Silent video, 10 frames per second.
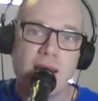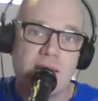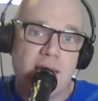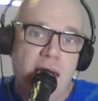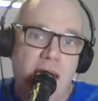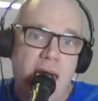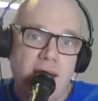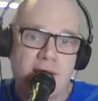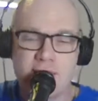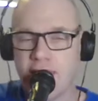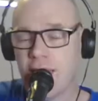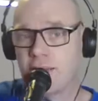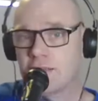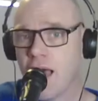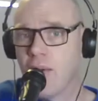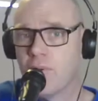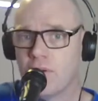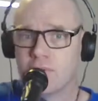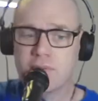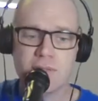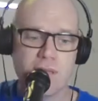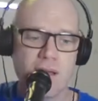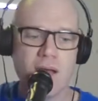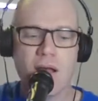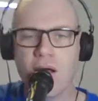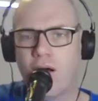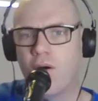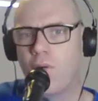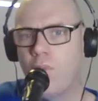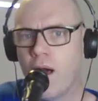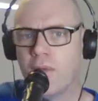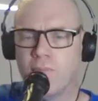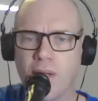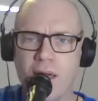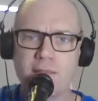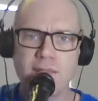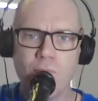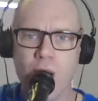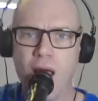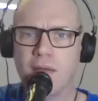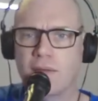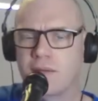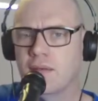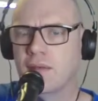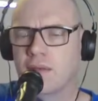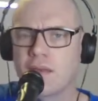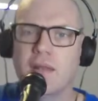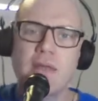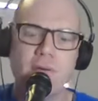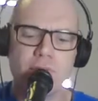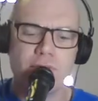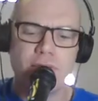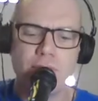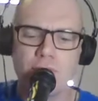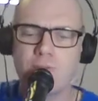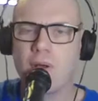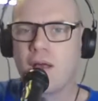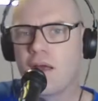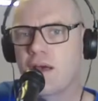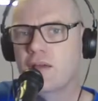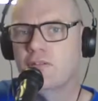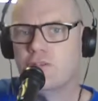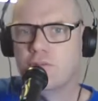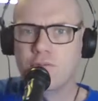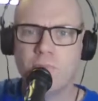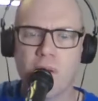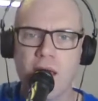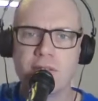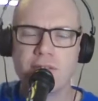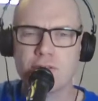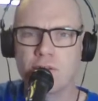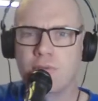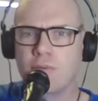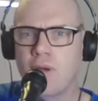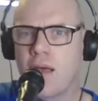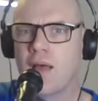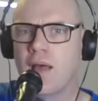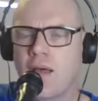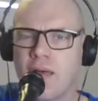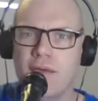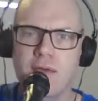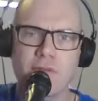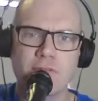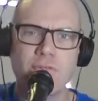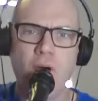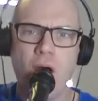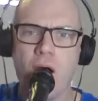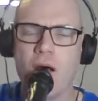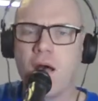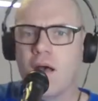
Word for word: Dancing doubles. One plus one equals two. Two plus two equals four.